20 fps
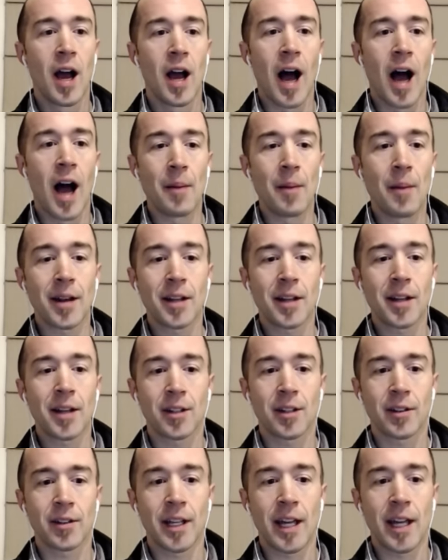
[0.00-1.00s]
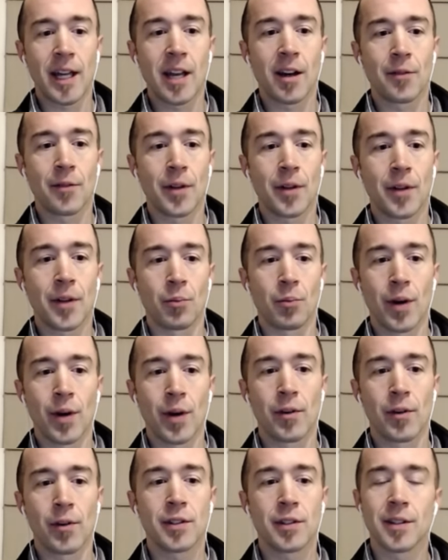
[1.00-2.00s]
I'm not necessarily keying on Philip
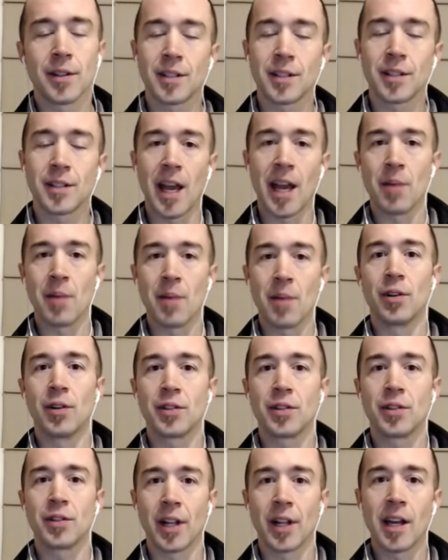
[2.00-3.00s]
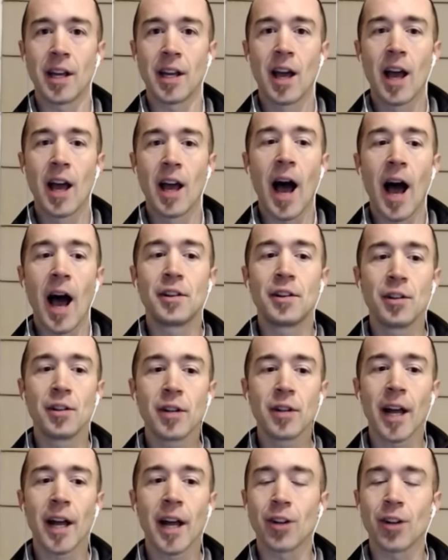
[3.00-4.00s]
Rivers in this game personally. I do
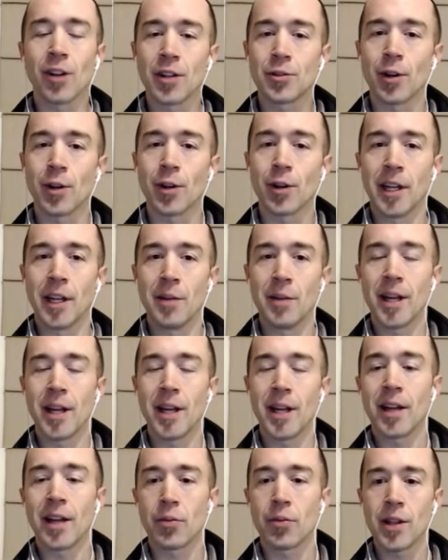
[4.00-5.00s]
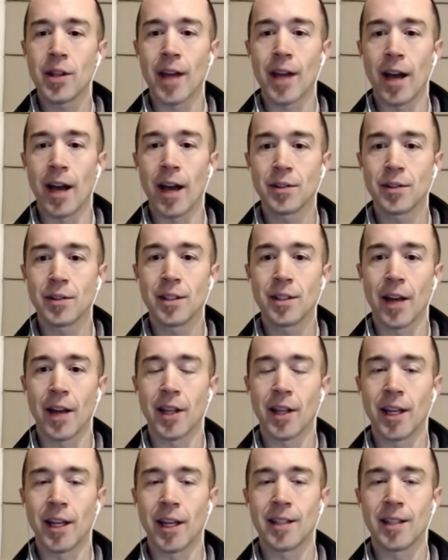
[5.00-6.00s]
like Dontrelle Inman at 3,000. I
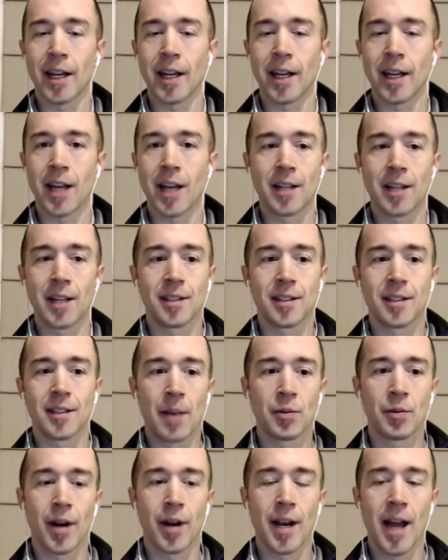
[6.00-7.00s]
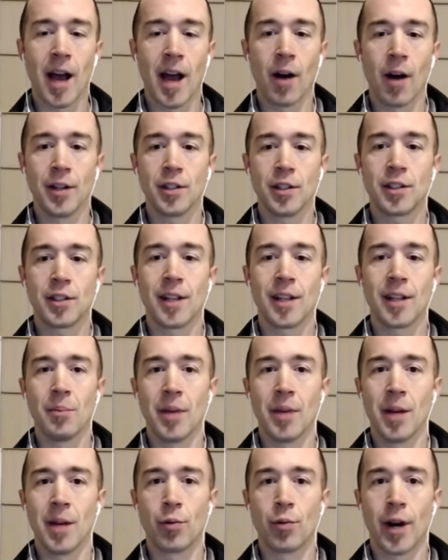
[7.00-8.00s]
think he's getting a ton of snaps right now, and just as a
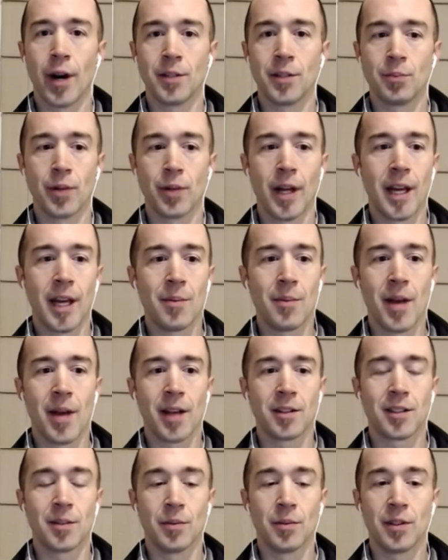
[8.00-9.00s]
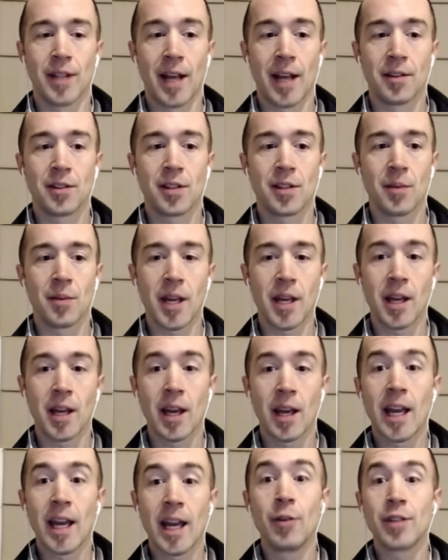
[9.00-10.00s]
min price play, he makes some sense to me.
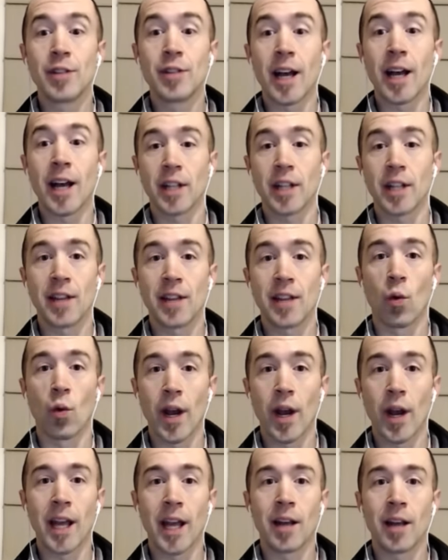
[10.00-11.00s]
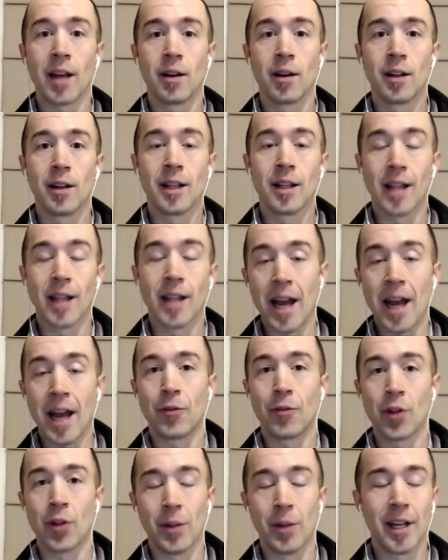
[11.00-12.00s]
He was actually in the winning lineup
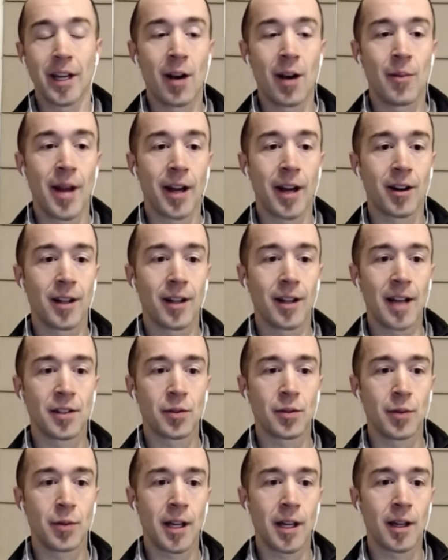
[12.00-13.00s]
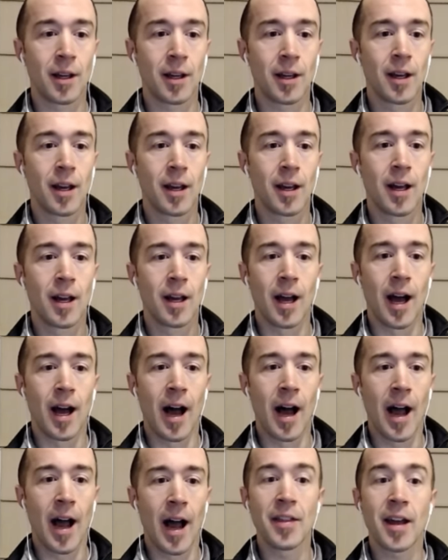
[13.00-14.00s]
for the Millionaire Maker last week.
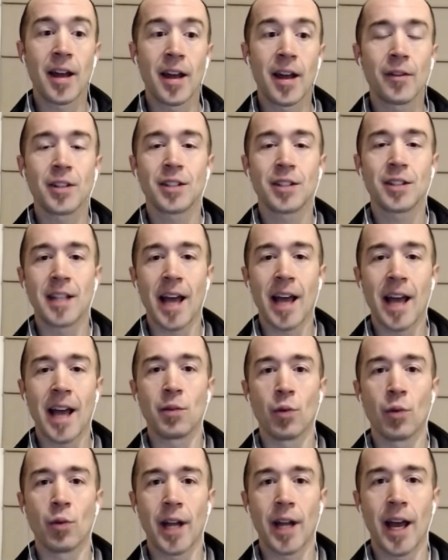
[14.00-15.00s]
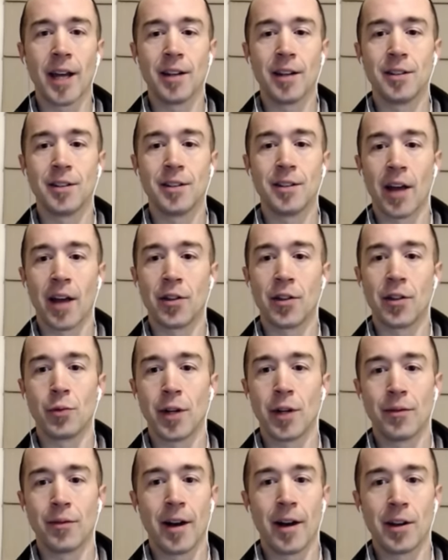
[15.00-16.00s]
Uh, and then obviously Danny Woodhead is the other real
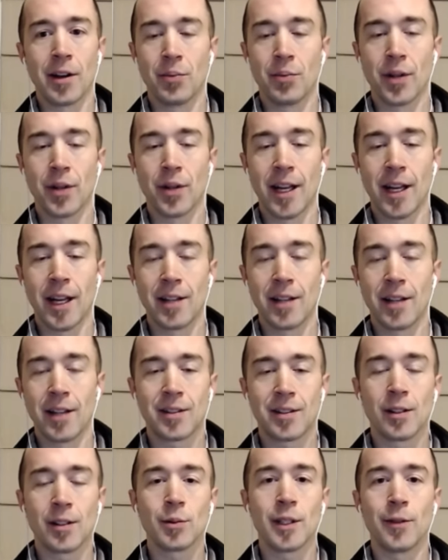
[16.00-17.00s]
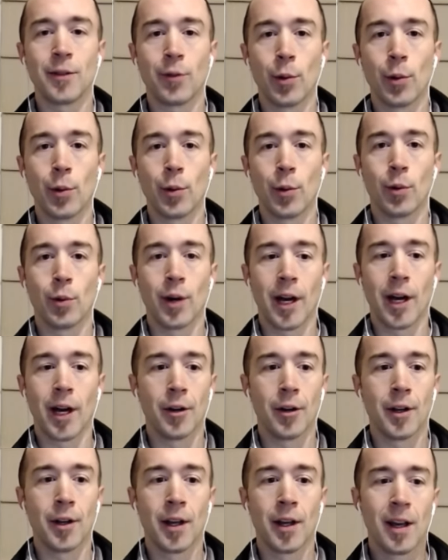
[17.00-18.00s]
value play. He's still only
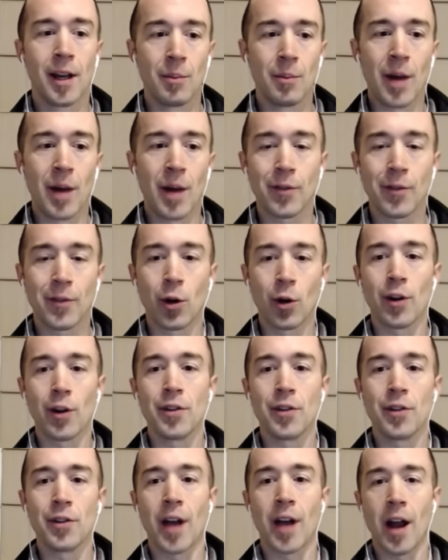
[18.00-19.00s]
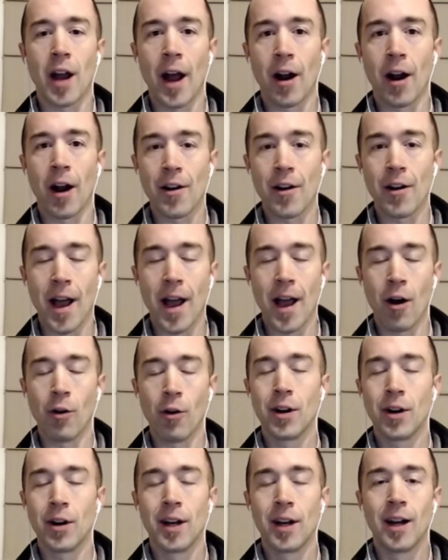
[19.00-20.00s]
4,400. Melvin Gordon's on IR now.
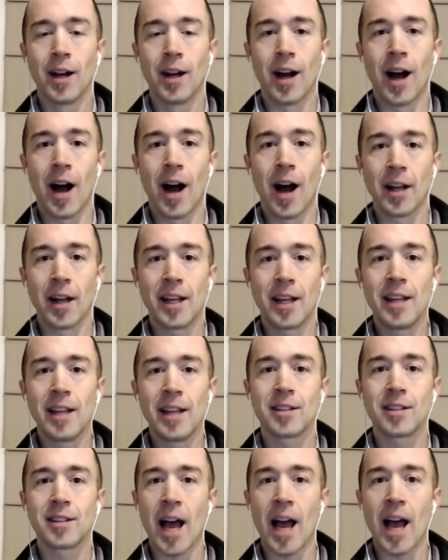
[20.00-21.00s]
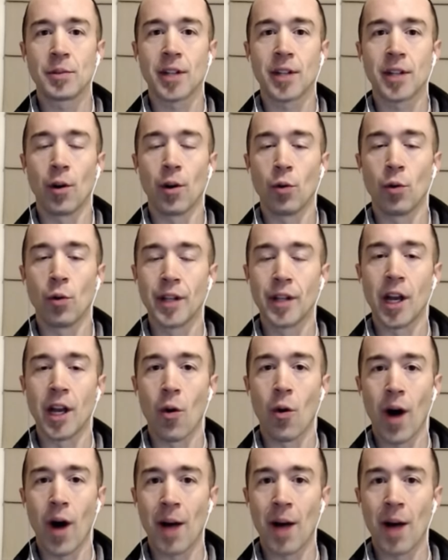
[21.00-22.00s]
Uh, his snaps can only
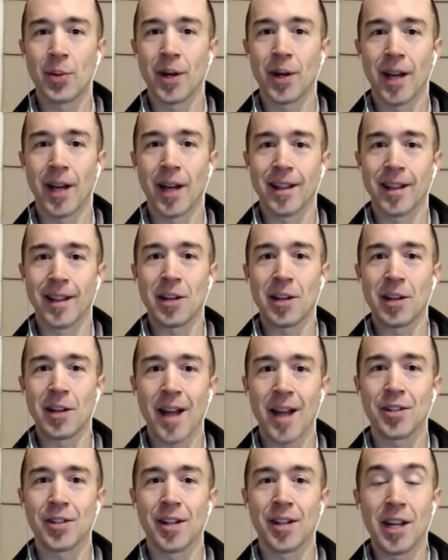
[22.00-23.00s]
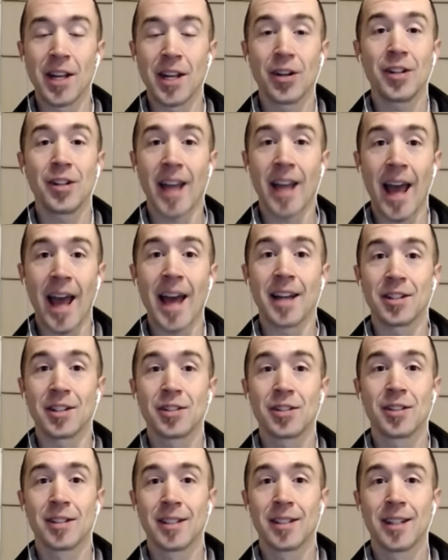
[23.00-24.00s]
go up, and like you mentioned, he could
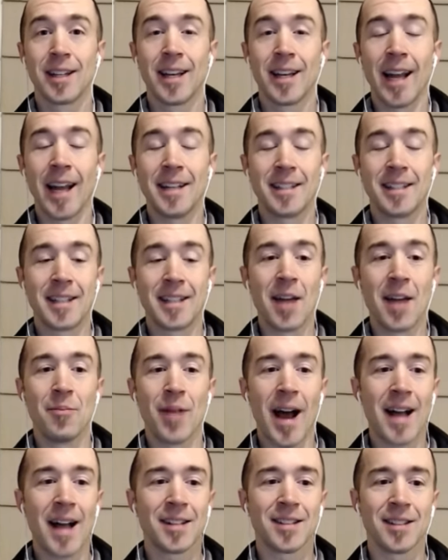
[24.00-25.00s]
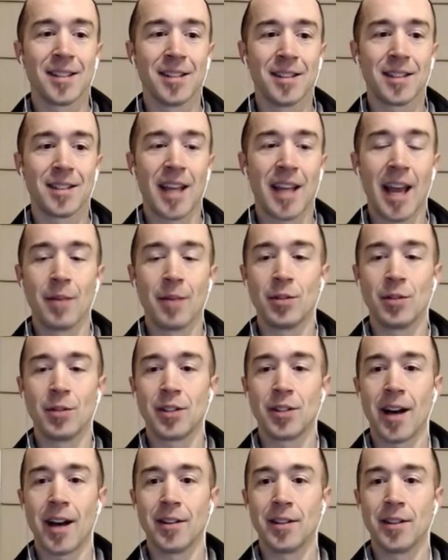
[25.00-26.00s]
catch eight to ten passes in this game just
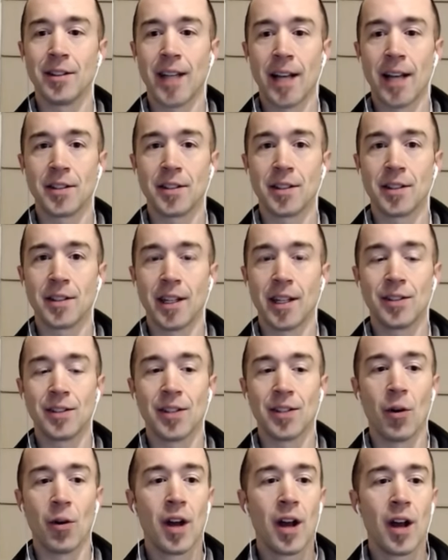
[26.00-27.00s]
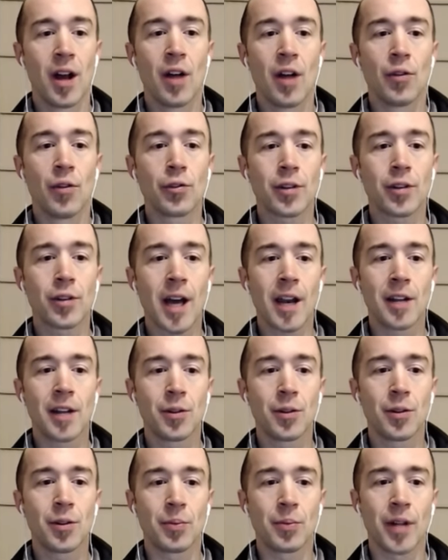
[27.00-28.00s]
out of necessity. So those are kind of
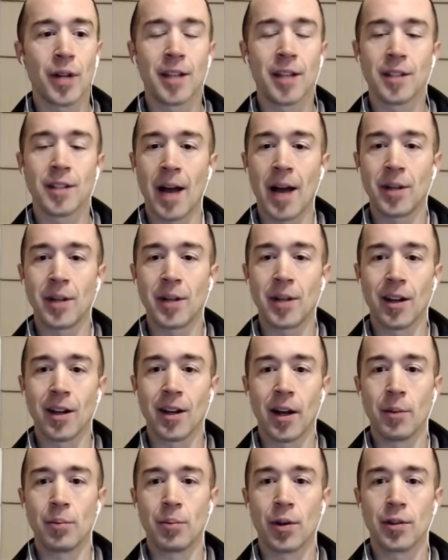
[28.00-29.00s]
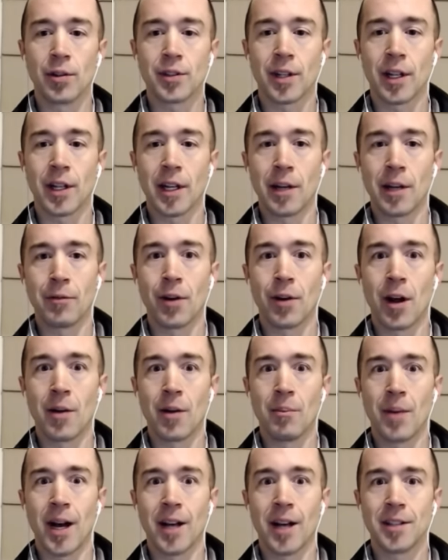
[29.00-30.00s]
two of the plays I'm keen on personally
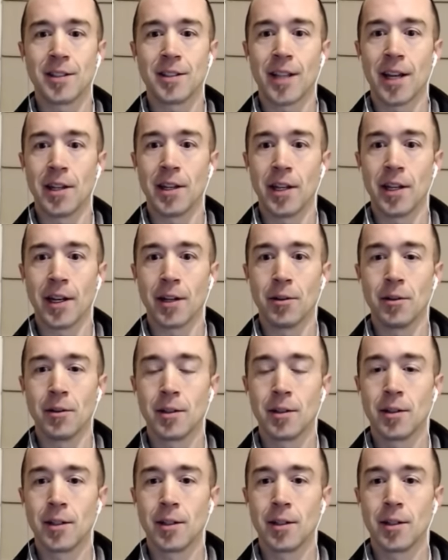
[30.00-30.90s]
from uh, San Diego.